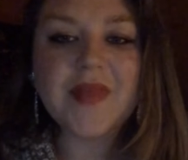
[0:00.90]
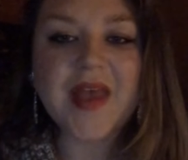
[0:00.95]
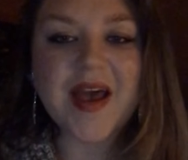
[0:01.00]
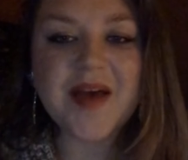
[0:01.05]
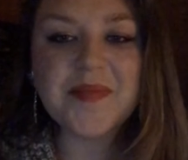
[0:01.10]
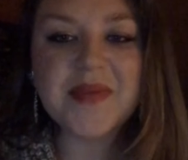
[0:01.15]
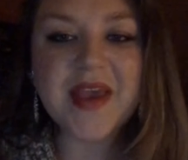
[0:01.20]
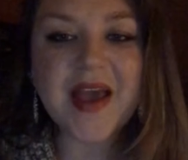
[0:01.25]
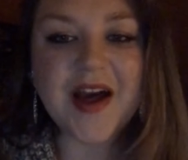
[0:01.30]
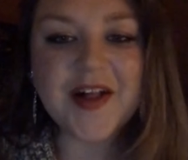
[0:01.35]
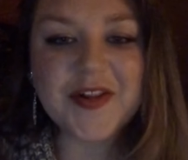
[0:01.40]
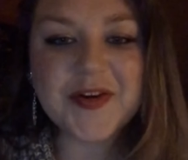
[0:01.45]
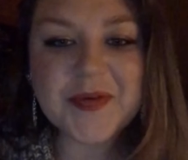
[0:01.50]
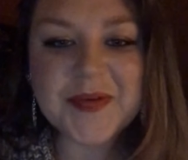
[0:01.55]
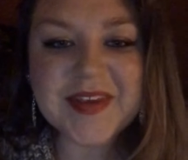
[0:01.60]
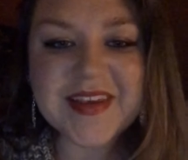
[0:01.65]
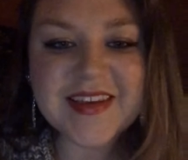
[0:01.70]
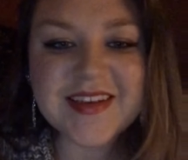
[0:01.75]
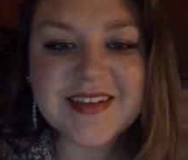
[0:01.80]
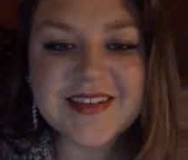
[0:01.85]
Happy
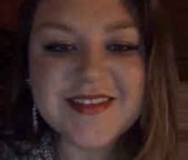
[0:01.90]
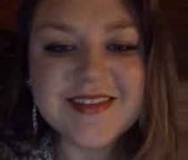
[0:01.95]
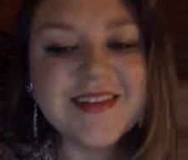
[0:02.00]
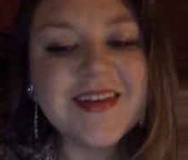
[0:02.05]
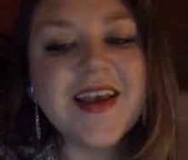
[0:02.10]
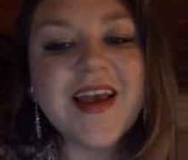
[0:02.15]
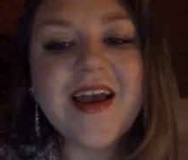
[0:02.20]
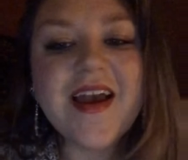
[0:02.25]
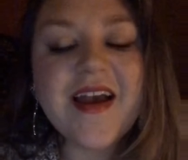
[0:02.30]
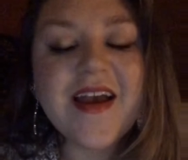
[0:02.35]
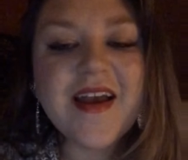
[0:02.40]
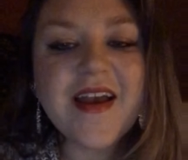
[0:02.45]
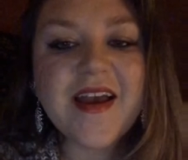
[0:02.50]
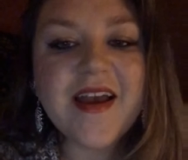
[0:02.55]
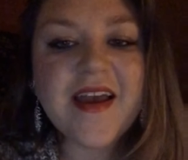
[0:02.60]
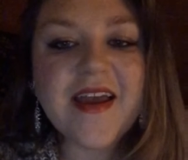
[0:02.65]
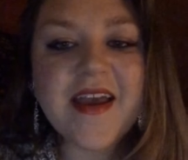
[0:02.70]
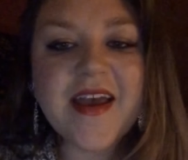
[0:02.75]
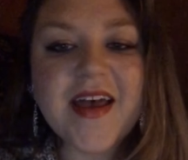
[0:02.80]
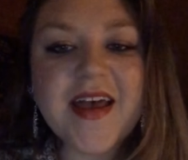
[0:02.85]
Halloween.
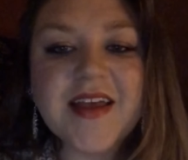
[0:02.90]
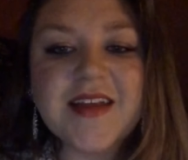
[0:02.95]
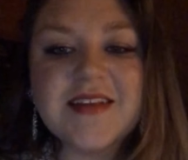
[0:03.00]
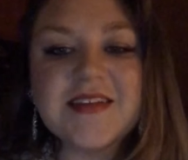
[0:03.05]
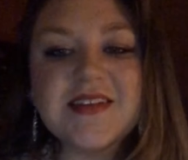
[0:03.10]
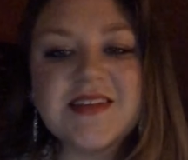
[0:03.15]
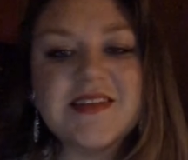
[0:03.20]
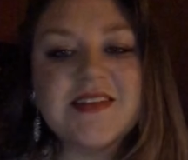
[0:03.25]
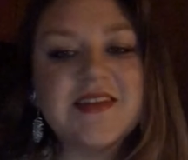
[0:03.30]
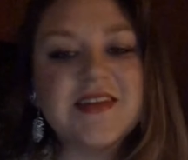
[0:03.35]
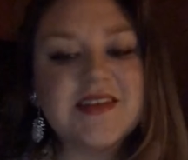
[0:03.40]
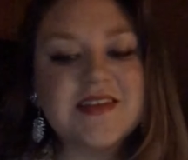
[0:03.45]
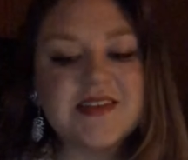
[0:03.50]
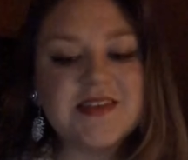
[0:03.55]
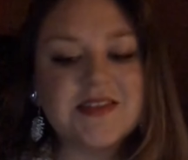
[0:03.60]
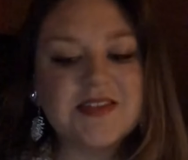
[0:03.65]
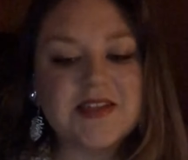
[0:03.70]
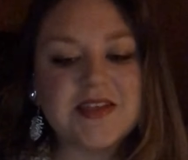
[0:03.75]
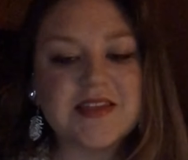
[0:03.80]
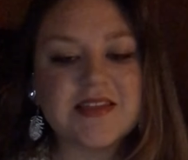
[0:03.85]
And this
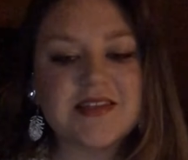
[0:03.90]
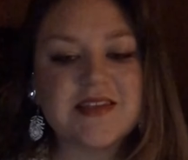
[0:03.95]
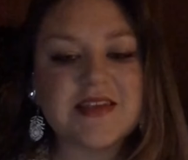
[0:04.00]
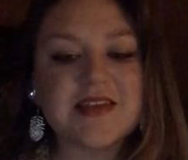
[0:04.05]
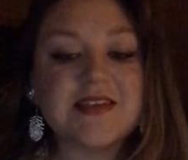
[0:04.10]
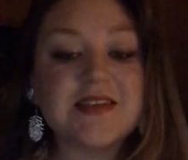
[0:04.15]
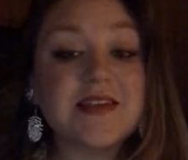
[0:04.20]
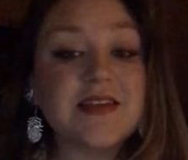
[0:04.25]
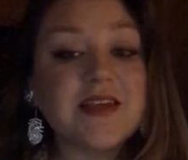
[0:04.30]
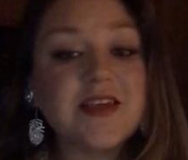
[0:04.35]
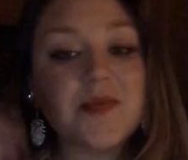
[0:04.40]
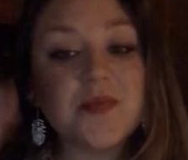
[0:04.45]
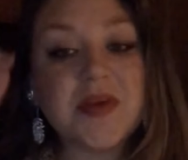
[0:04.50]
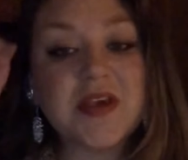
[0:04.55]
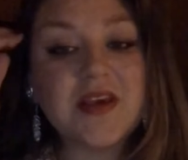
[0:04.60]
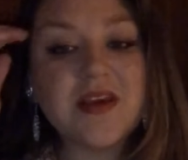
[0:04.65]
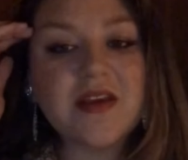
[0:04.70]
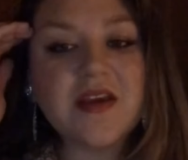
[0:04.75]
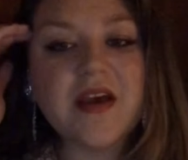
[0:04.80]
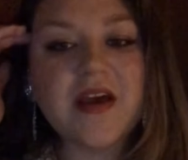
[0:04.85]
is just a sneak
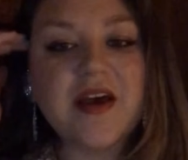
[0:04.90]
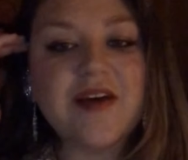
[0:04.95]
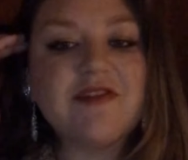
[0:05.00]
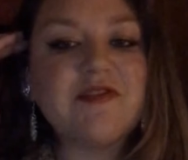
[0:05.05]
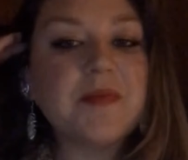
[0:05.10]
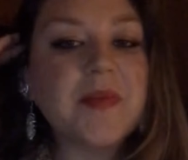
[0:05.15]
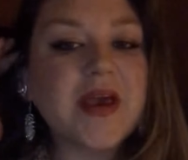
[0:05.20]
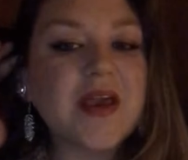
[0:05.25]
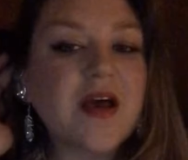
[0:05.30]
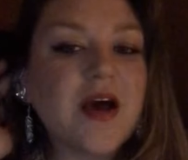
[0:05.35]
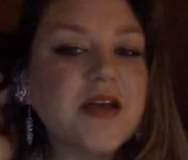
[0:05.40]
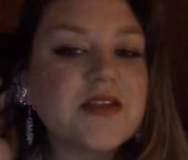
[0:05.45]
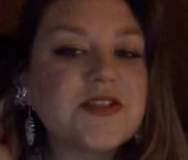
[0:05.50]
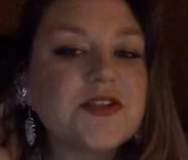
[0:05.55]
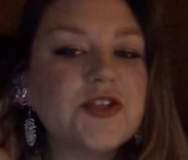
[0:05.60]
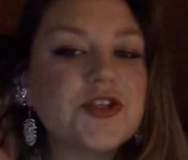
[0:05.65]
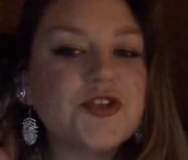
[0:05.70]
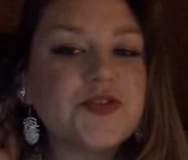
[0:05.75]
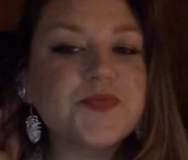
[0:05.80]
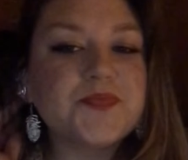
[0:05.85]
peek of my
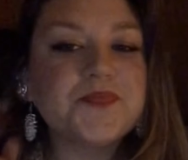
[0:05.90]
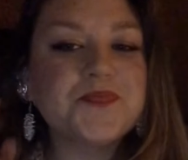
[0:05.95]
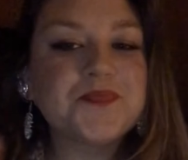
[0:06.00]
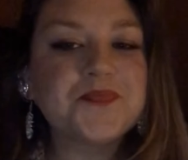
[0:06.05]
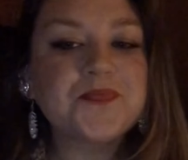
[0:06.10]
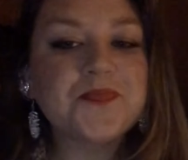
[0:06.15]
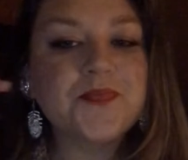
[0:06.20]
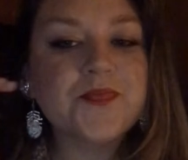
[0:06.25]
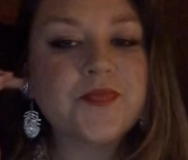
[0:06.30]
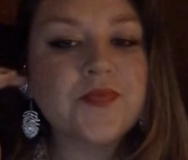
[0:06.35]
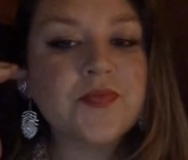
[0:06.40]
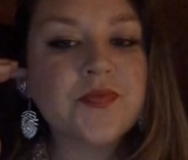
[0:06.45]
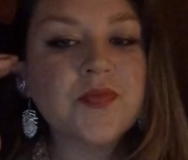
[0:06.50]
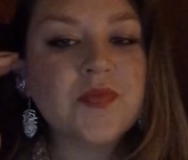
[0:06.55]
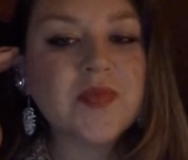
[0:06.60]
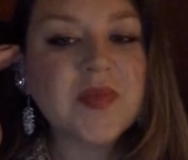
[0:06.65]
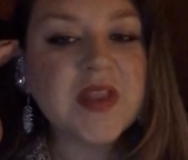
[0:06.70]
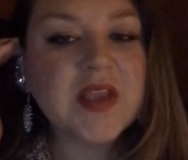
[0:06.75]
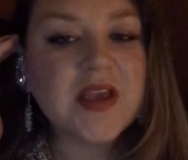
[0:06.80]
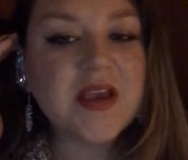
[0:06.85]
costume.
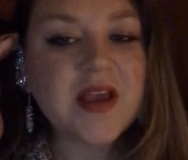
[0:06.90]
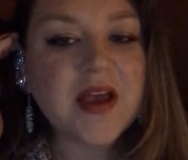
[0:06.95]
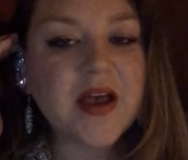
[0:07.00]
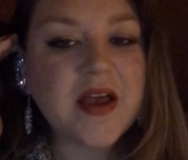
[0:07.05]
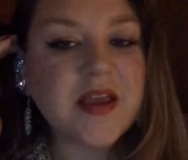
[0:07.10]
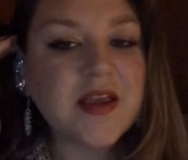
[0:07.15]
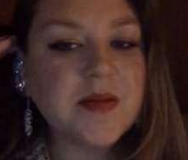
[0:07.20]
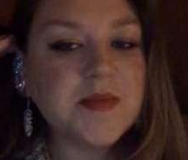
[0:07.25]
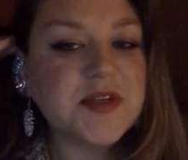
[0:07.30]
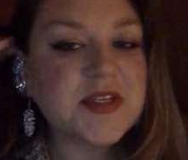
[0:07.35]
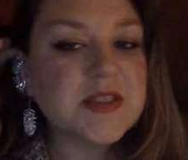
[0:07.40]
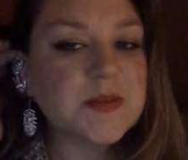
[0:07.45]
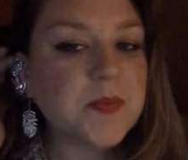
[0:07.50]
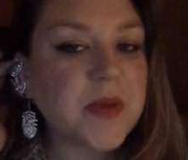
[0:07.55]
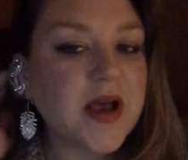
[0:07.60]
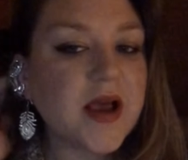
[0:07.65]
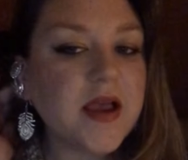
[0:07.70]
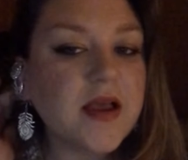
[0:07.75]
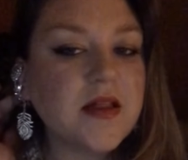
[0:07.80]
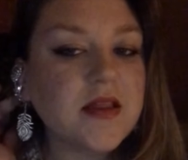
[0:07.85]
I am just
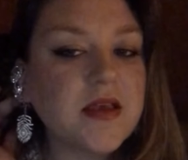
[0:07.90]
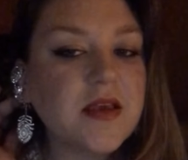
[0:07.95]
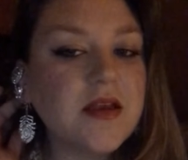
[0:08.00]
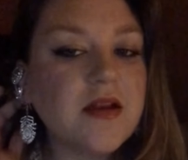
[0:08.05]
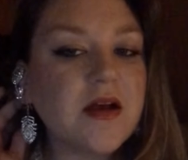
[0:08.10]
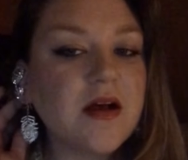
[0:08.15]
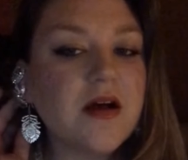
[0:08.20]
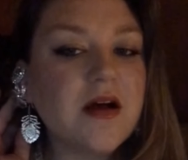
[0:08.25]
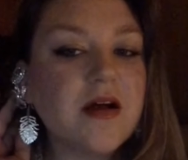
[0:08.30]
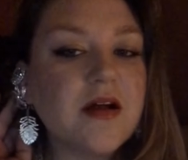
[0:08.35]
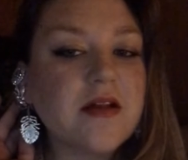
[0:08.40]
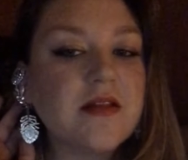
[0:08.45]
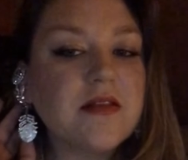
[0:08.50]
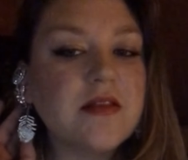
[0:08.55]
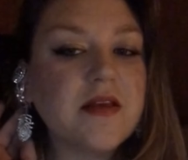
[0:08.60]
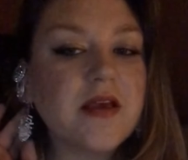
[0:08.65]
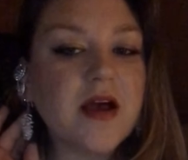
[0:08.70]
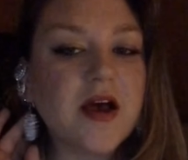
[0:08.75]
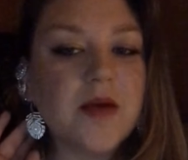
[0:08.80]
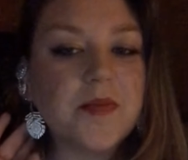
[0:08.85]
piling
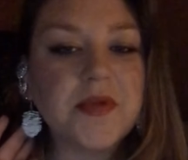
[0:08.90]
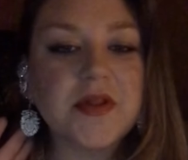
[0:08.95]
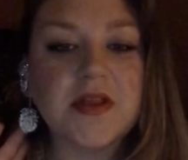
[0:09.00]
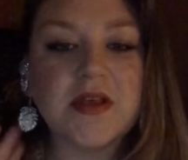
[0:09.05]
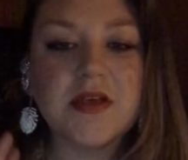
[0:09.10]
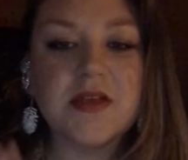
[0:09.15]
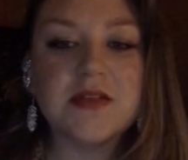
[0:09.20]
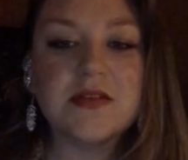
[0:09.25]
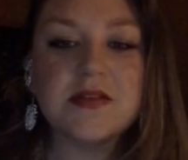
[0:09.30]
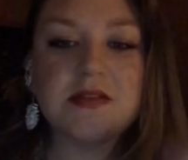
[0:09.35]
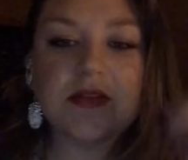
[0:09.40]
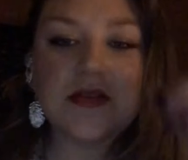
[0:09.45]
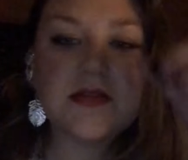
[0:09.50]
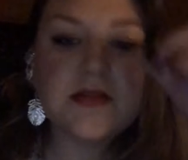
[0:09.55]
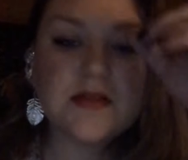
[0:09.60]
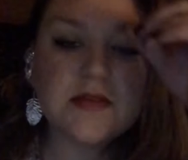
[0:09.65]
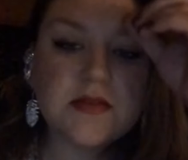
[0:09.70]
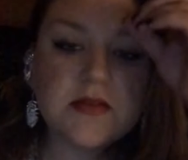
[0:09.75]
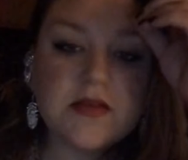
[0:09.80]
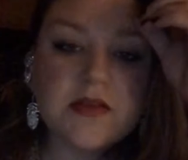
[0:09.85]
on the
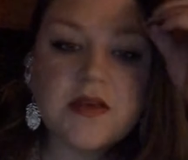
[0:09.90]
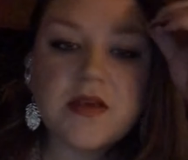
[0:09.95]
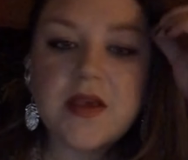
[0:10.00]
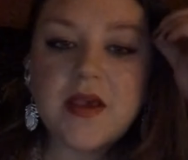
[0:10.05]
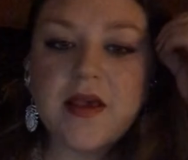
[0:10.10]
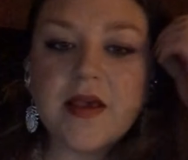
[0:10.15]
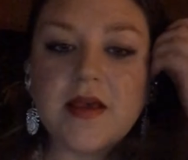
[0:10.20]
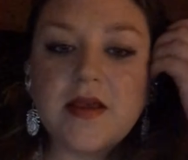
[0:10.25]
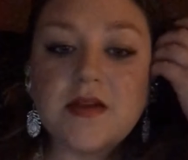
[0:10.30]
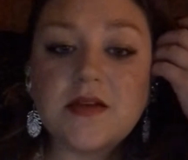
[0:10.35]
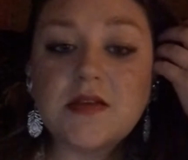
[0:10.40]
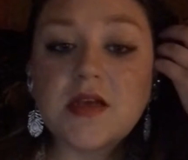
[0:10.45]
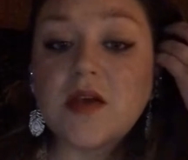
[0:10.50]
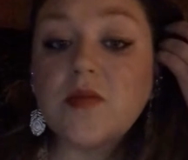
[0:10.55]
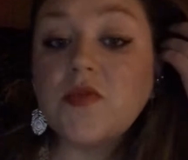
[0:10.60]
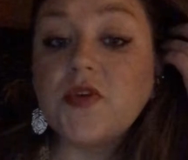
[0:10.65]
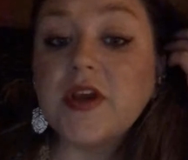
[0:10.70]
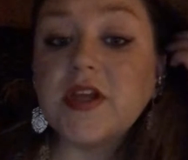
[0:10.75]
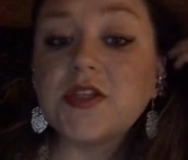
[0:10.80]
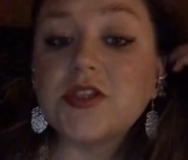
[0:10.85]
opulence and
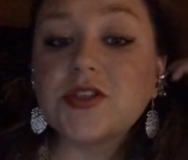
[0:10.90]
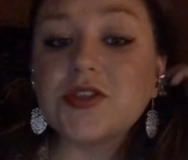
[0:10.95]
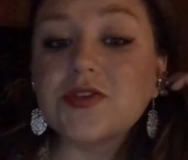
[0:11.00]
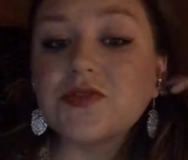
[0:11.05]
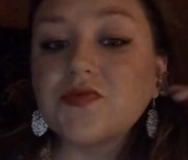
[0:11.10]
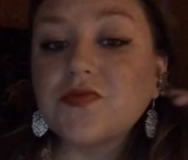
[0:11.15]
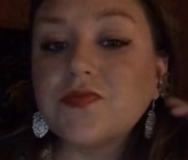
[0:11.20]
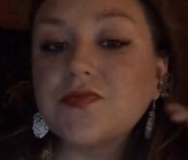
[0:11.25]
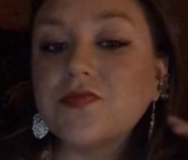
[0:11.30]
I'm rich.